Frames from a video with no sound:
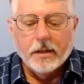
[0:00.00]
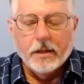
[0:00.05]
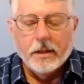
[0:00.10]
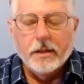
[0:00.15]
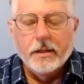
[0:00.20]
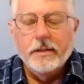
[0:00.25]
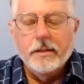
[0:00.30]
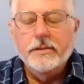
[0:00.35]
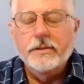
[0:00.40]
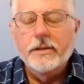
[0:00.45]

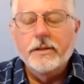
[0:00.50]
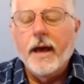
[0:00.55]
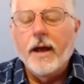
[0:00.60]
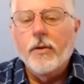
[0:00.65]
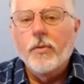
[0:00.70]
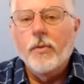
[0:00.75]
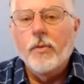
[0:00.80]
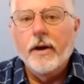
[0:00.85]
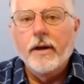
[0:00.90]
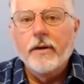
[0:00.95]
Is that a
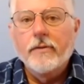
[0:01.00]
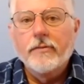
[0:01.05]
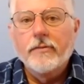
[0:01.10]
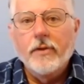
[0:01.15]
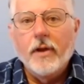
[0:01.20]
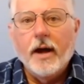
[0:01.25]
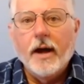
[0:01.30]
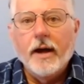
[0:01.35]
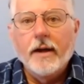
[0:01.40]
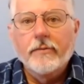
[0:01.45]
way of
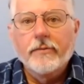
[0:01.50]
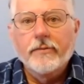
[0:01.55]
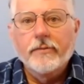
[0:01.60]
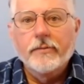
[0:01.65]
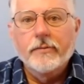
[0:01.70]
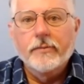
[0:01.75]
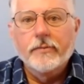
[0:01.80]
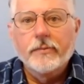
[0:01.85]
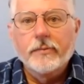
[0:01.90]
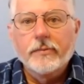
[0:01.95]
life?
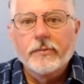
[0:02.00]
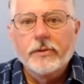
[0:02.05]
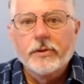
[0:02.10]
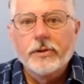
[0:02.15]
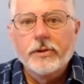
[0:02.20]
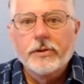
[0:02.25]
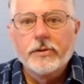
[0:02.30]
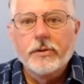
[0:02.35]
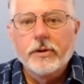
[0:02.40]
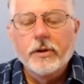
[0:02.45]

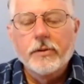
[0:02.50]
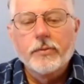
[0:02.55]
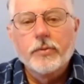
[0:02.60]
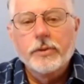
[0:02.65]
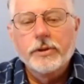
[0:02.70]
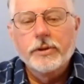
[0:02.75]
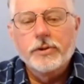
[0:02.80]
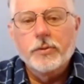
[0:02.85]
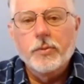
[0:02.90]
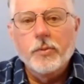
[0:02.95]

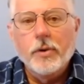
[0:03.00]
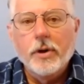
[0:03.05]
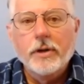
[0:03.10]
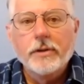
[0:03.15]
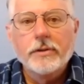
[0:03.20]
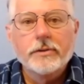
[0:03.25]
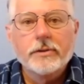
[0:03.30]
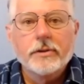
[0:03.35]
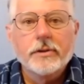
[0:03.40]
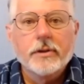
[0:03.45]
Which
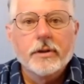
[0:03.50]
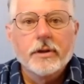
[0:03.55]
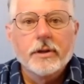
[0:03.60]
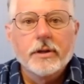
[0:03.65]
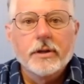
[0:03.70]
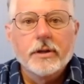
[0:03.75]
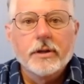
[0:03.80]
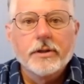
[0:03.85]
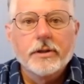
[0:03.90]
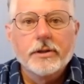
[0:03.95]
one
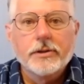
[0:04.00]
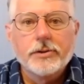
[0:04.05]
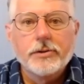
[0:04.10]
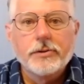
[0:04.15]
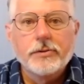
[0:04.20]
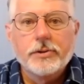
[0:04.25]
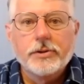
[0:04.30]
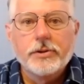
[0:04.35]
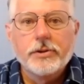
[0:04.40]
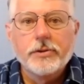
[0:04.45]
that you
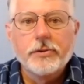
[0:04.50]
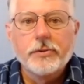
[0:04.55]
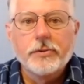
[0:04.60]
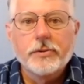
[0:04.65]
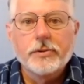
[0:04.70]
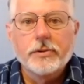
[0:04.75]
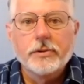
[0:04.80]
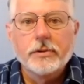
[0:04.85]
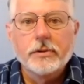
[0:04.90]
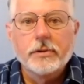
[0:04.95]

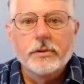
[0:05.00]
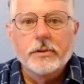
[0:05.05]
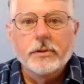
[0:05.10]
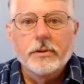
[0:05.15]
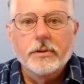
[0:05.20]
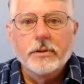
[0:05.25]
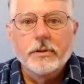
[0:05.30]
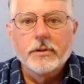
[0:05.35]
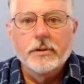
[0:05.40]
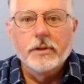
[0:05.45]
choose?
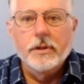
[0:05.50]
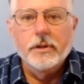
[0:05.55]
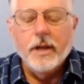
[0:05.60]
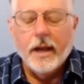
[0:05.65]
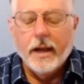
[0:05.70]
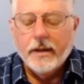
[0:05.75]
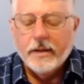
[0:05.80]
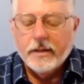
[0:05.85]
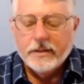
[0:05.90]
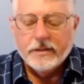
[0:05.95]

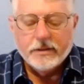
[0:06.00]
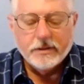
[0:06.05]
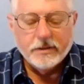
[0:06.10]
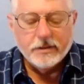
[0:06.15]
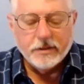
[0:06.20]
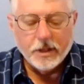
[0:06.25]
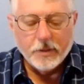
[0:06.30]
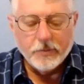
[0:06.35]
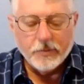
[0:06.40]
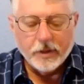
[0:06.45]
And this is
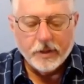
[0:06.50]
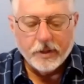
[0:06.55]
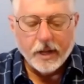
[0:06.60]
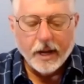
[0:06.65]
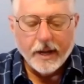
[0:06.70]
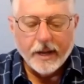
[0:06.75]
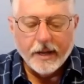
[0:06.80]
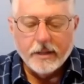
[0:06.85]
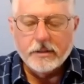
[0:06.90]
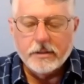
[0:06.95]
something
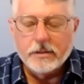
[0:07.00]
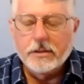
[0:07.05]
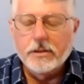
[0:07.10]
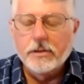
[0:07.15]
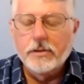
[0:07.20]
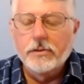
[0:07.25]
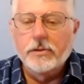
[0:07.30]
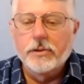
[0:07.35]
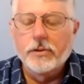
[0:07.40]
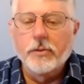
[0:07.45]
I ask
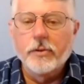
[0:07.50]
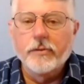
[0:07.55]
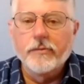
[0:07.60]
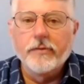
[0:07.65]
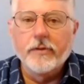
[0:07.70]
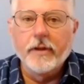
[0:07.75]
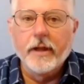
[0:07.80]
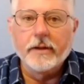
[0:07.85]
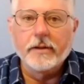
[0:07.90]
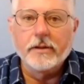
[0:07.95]
you to
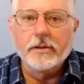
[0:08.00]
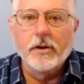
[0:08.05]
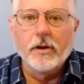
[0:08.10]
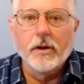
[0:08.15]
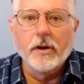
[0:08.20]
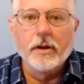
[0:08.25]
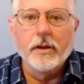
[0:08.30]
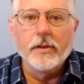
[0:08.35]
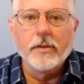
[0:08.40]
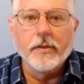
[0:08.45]
reflect
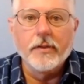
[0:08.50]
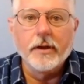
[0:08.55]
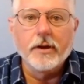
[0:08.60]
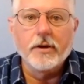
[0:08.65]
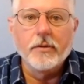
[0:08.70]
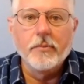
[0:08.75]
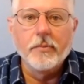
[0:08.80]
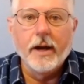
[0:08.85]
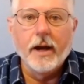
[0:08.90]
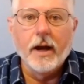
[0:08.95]
on and think
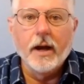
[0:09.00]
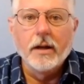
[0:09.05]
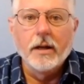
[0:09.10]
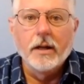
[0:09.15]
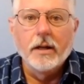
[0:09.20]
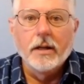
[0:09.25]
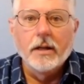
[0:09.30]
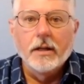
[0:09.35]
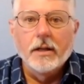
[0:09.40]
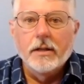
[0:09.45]
about,
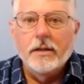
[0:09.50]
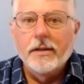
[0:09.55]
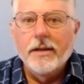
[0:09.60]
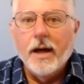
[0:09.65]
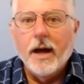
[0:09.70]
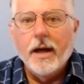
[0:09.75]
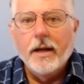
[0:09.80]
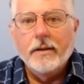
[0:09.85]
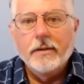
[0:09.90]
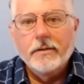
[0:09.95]

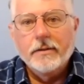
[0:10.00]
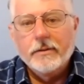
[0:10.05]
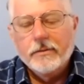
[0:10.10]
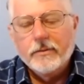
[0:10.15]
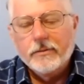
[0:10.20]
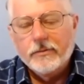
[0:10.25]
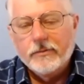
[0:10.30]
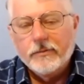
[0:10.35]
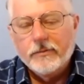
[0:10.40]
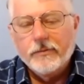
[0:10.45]
not
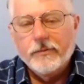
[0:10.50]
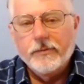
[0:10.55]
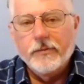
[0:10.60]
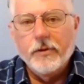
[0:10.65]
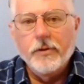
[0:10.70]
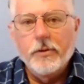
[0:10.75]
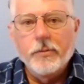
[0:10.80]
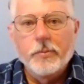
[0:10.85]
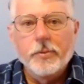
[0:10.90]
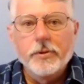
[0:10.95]
for
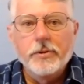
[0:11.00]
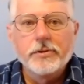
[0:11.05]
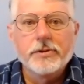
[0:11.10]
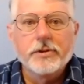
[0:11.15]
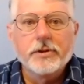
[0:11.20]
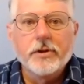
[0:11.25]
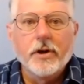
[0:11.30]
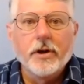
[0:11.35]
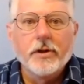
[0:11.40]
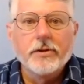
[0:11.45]
the
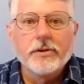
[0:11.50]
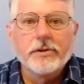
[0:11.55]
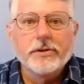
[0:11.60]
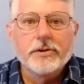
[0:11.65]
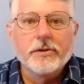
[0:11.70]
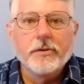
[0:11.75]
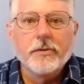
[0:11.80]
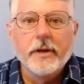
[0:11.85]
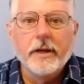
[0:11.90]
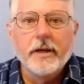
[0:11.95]
person on the
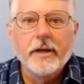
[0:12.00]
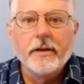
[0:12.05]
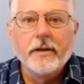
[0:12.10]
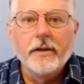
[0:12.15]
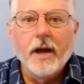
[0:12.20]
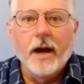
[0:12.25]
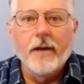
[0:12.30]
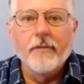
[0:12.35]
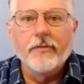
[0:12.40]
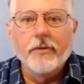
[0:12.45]
screen,
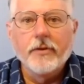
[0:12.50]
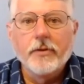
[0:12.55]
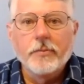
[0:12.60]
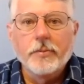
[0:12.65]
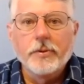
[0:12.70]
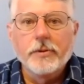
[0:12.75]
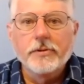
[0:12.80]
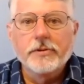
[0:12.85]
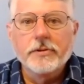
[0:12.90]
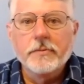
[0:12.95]
not for the
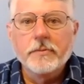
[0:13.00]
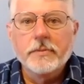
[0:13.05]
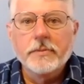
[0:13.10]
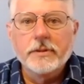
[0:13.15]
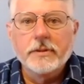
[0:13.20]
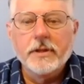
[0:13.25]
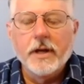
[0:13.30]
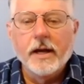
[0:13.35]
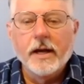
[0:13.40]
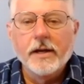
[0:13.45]
person
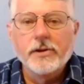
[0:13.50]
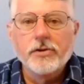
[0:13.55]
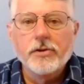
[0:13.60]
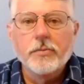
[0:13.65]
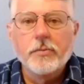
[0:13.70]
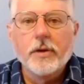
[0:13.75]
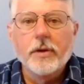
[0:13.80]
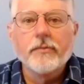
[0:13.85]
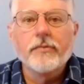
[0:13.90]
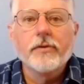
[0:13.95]
beside you,
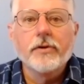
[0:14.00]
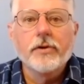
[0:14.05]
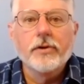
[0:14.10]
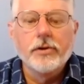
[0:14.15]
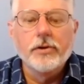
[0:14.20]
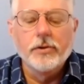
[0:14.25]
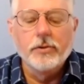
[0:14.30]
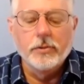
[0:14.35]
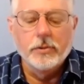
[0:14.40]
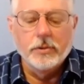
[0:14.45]
but for
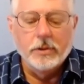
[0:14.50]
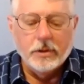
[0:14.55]
you.